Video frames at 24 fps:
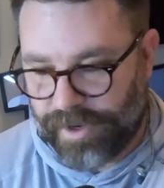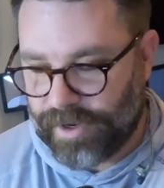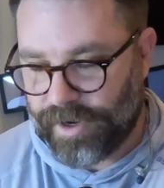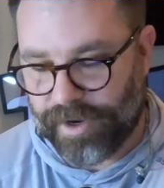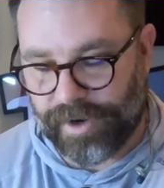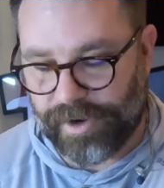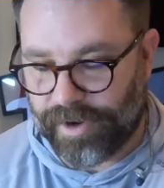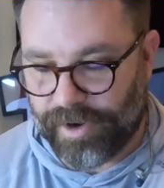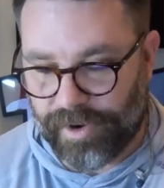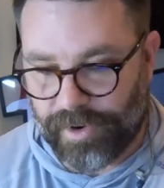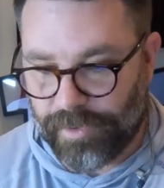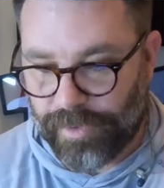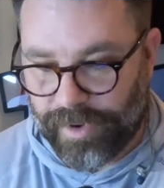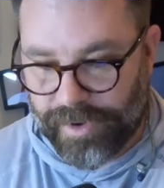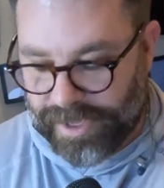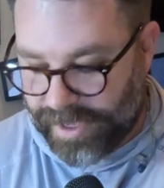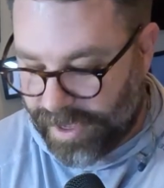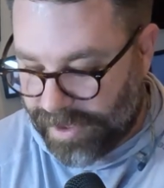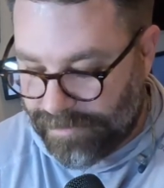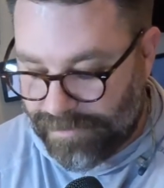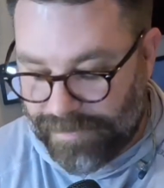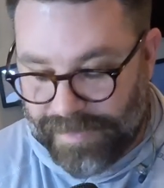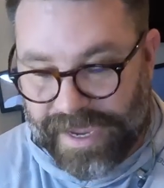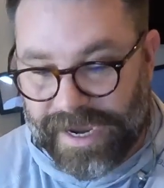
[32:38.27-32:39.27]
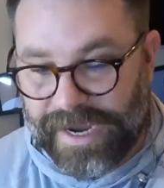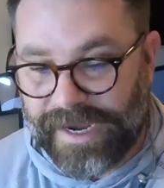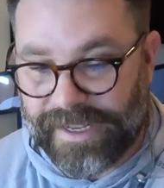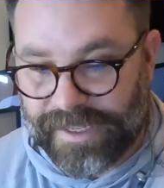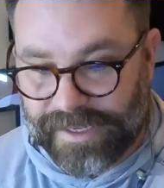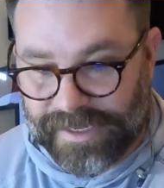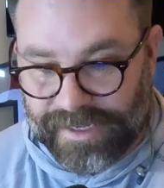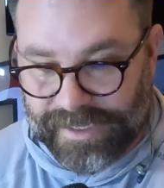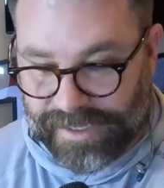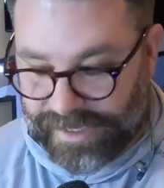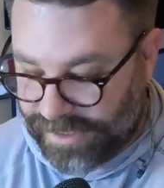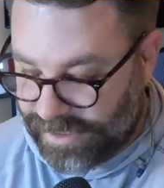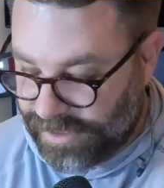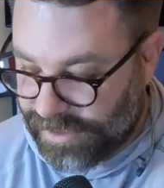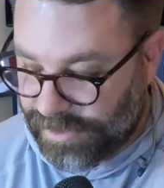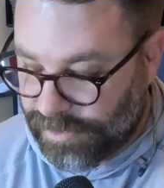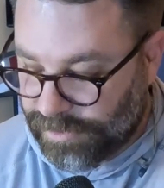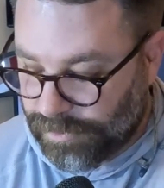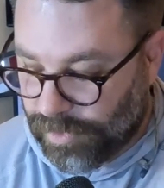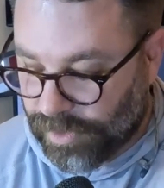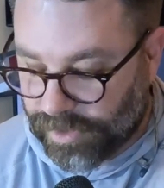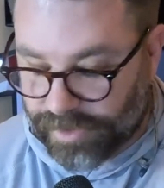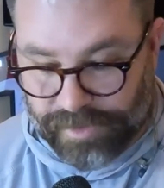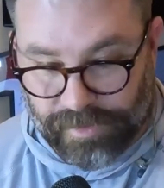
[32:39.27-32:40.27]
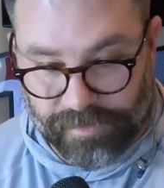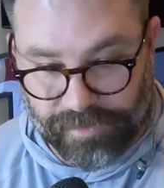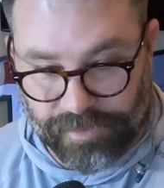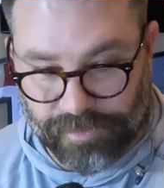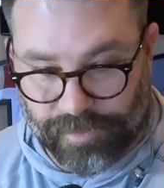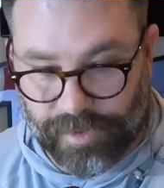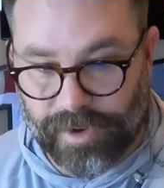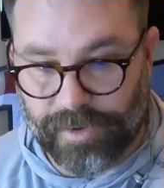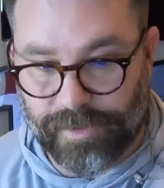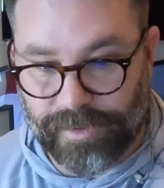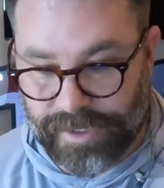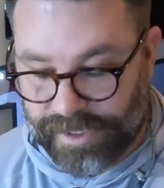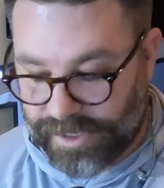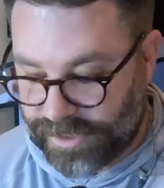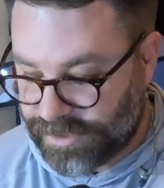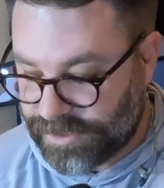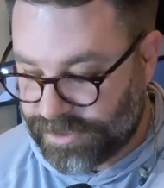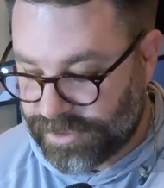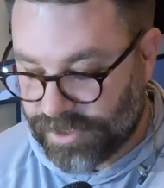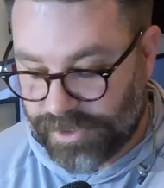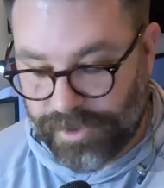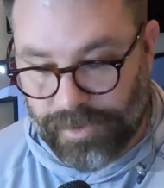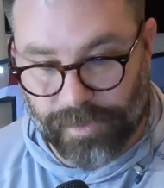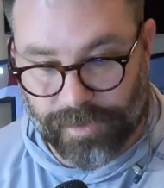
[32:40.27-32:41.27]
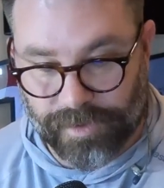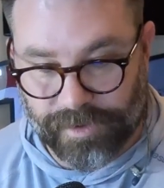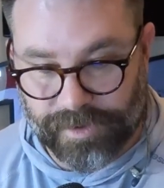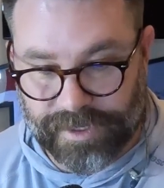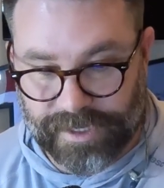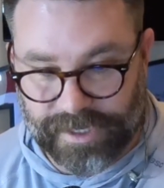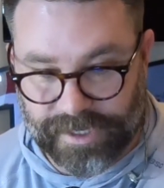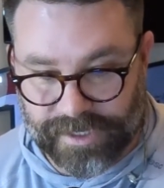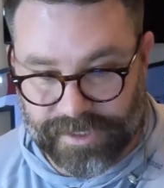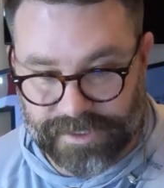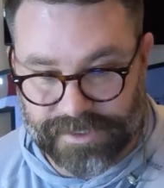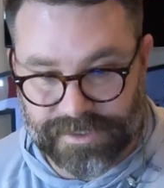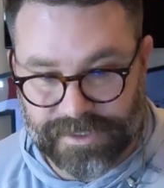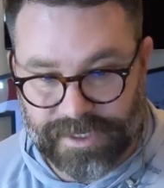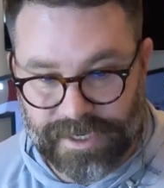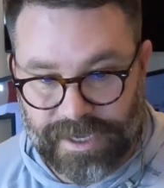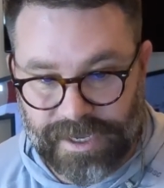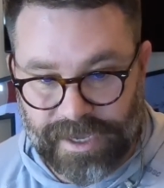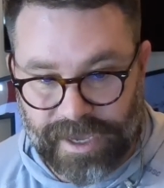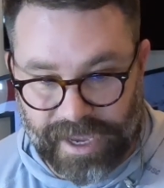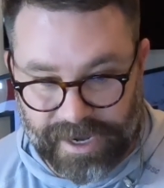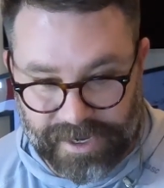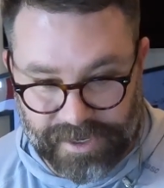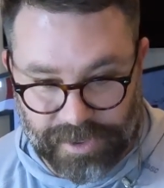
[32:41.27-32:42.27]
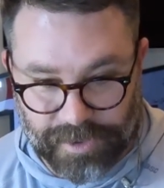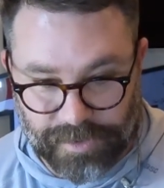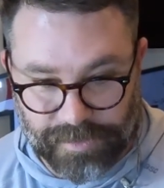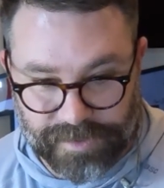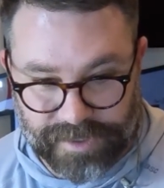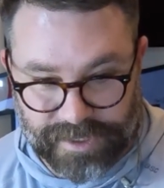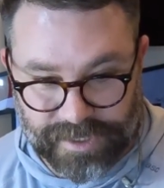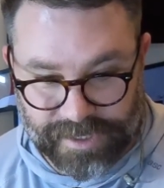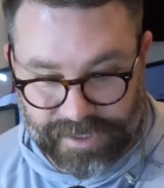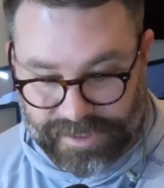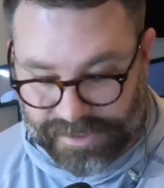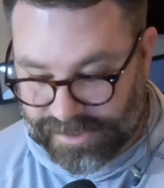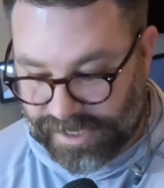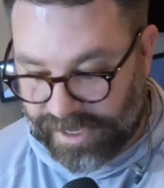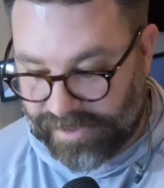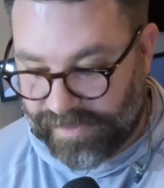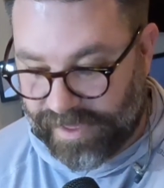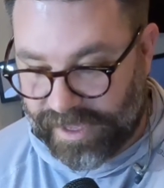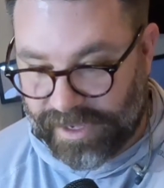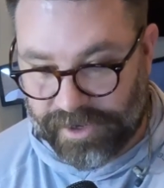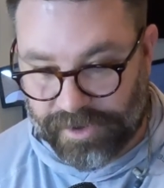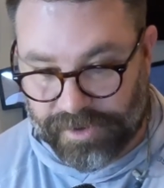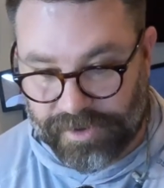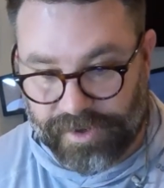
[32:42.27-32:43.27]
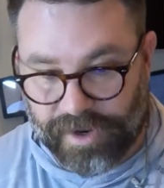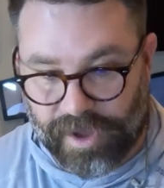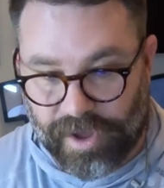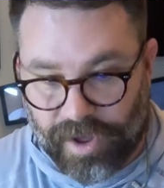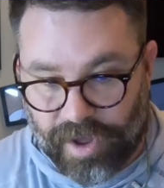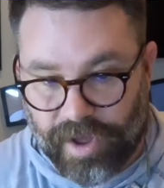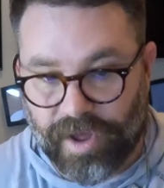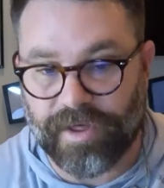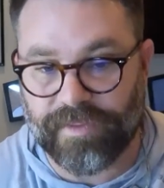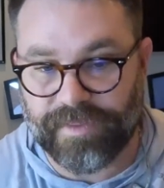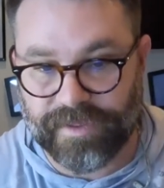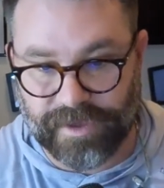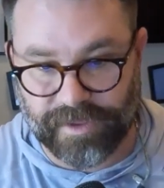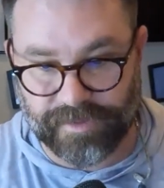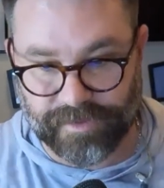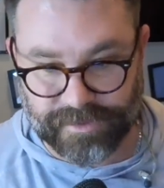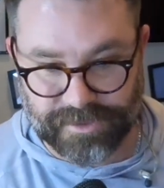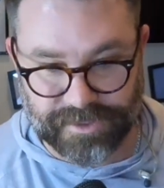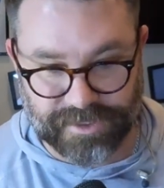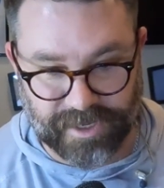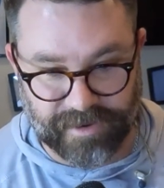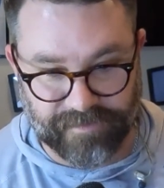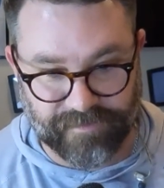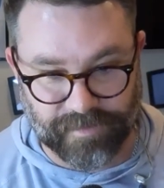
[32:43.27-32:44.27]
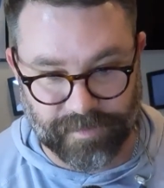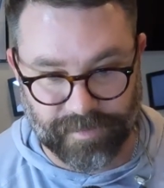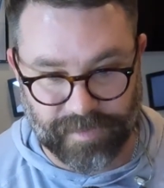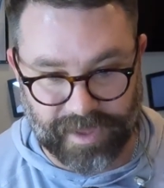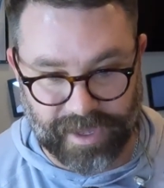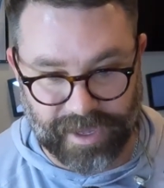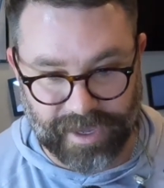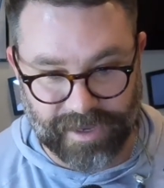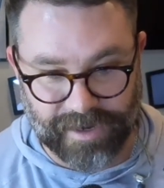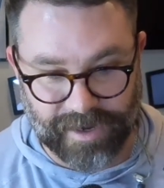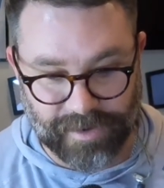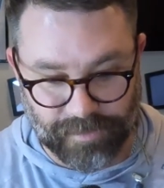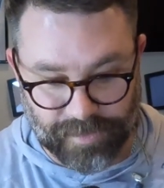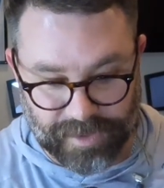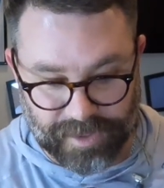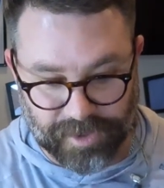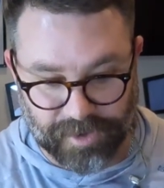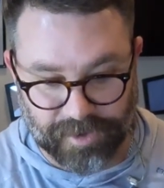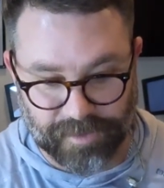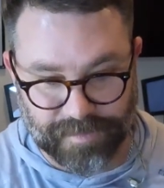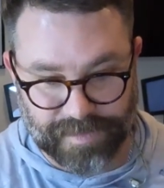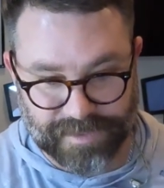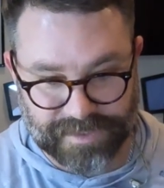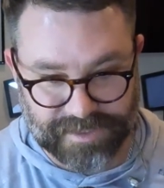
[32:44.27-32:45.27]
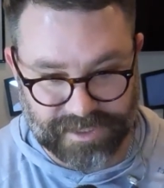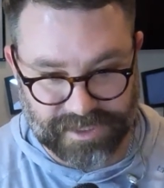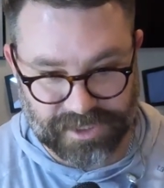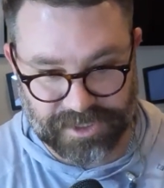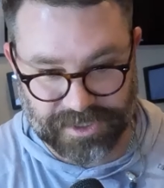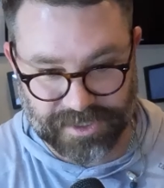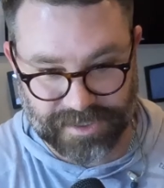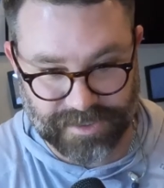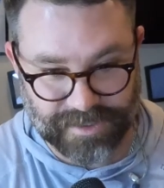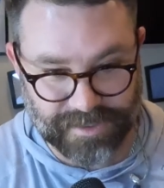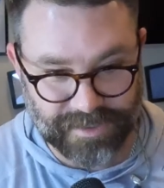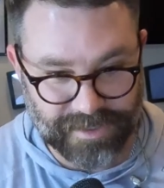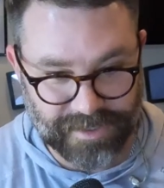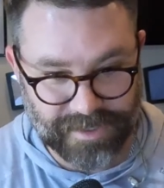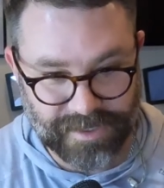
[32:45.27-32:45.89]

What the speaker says: No, no, no. We immediately worked on throw-ins, corner kicks, and goal kicks, and they learned all the other stuff from that, and we learned position.